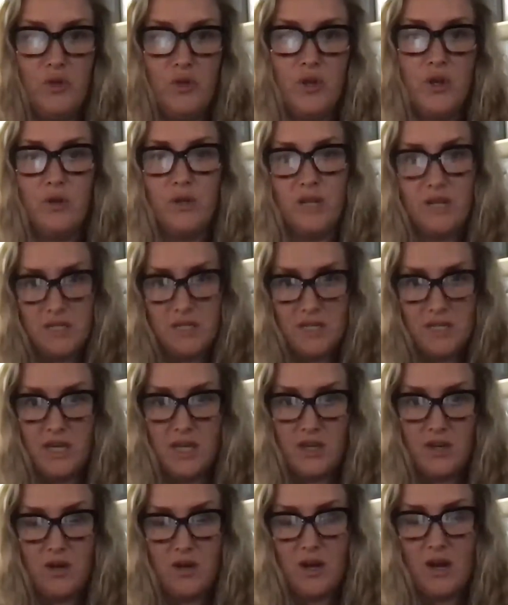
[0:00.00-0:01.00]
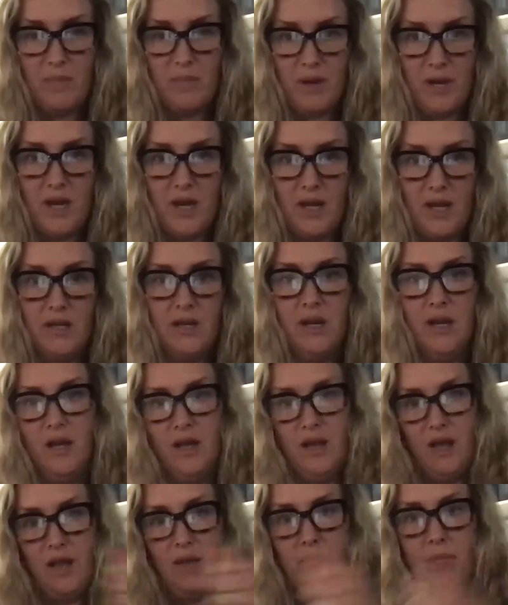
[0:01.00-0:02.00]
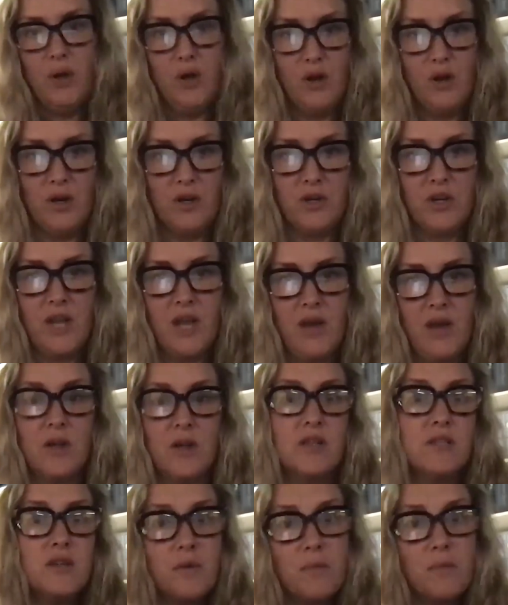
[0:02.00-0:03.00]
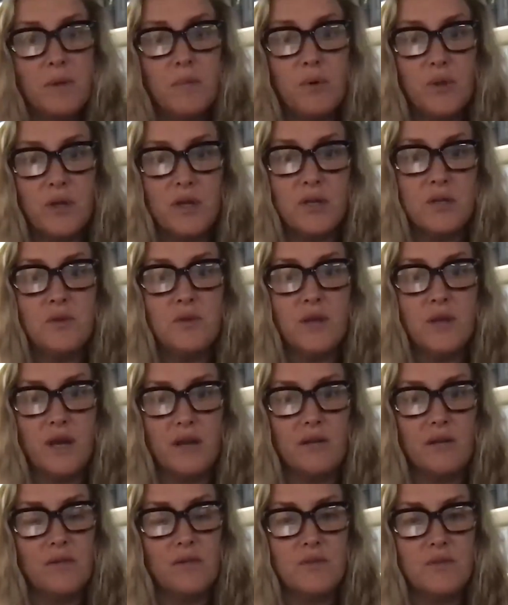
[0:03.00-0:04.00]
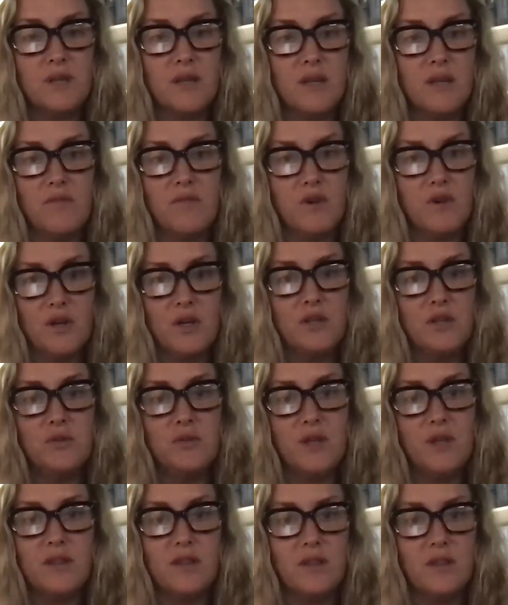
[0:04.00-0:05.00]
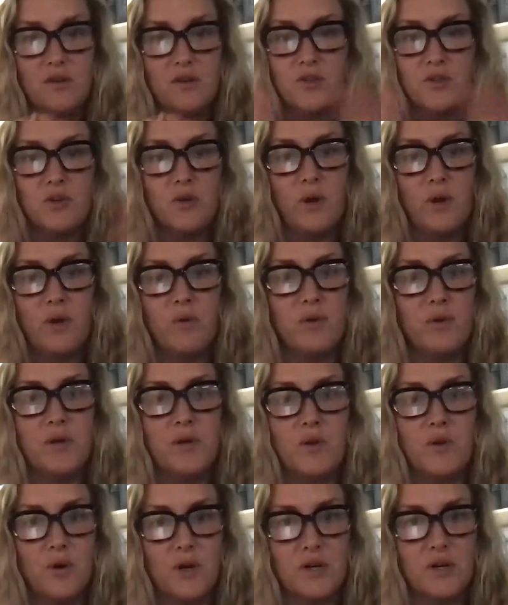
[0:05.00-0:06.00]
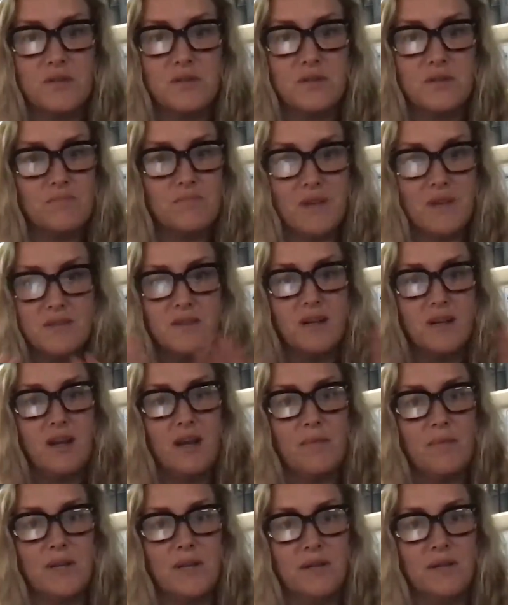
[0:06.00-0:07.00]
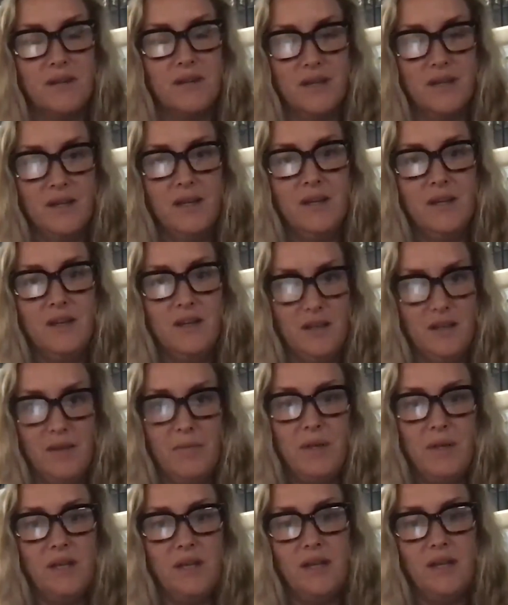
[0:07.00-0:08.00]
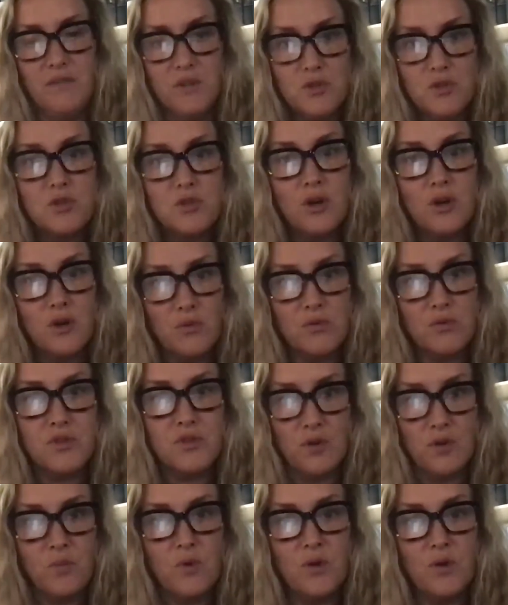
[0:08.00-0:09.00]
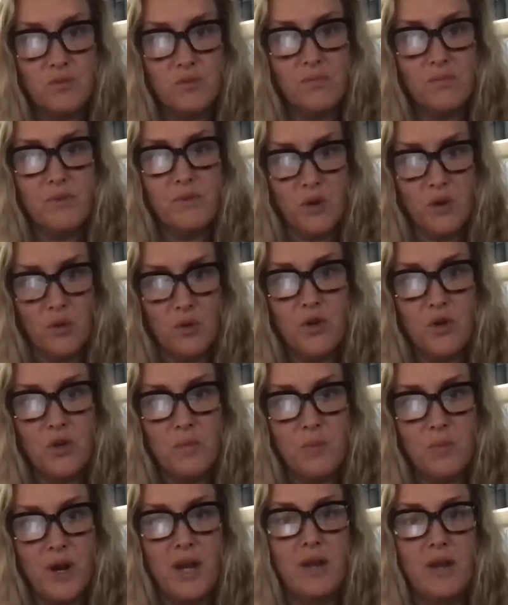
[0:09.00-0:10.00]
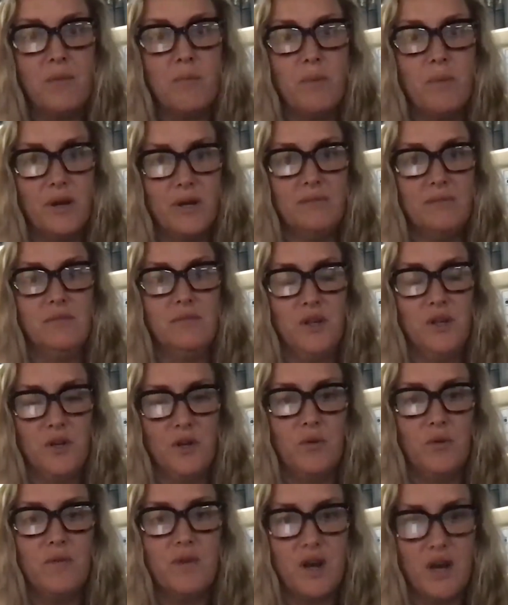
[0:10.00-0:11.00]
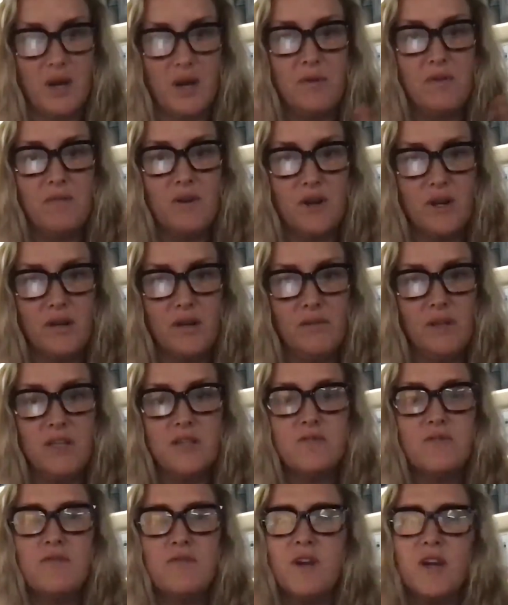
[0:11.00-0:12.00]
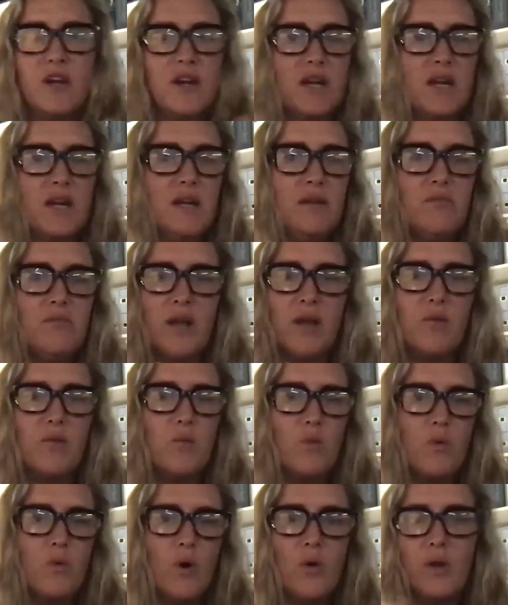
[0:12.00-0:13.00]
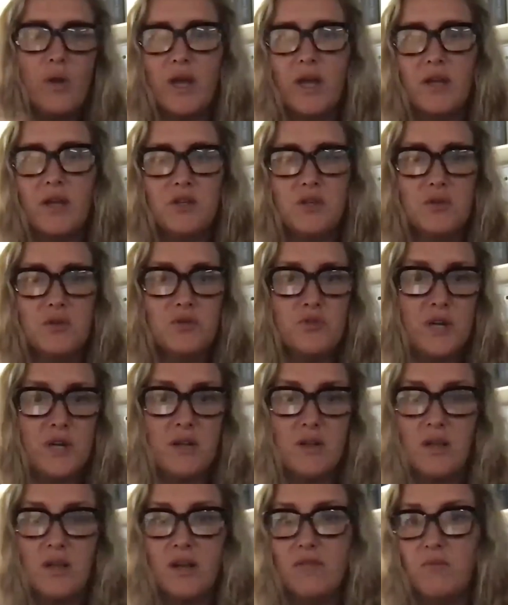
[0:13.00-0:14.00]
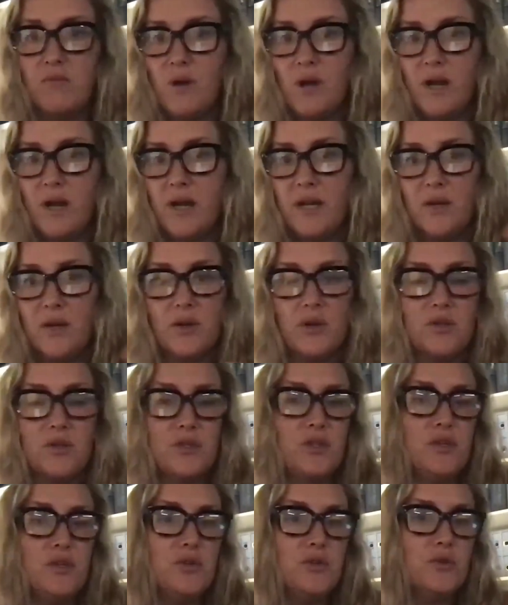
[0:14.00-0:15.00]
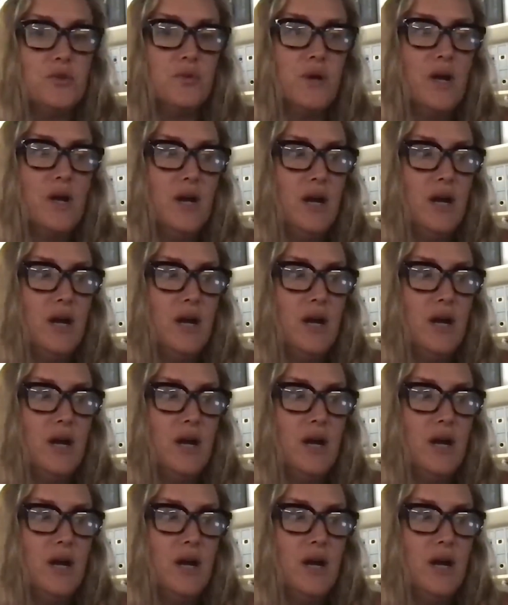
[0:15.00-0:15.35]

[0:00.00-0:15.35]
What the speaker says: literally take your hot pan and put it on your counter? Because there are people that do that. And I was like, if I do that, then there's no way we're doing quartz. That's not happening. I mean, even stone will, could break, but we've got to be it's very like, okay, do you drink a lot of wine, or do you,